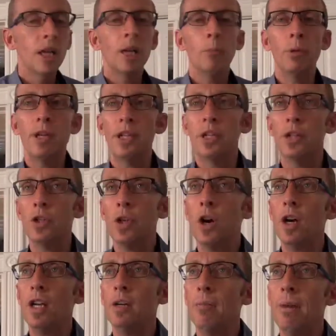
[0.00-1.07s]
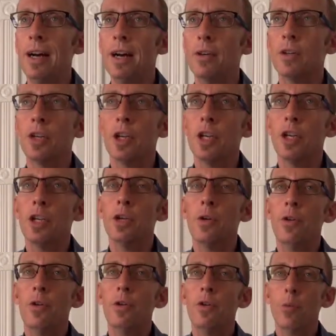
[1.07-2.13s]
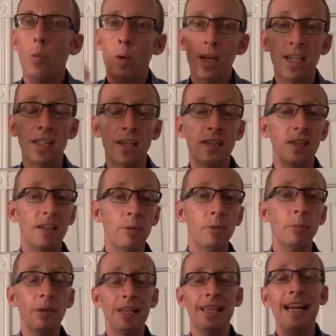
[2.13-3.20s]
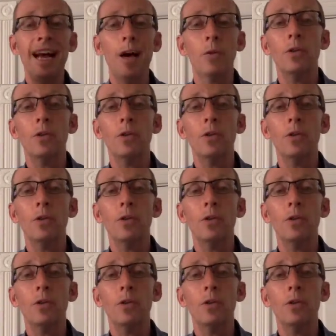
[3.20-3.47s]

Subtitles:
but it is talking about the ways this is implemented and how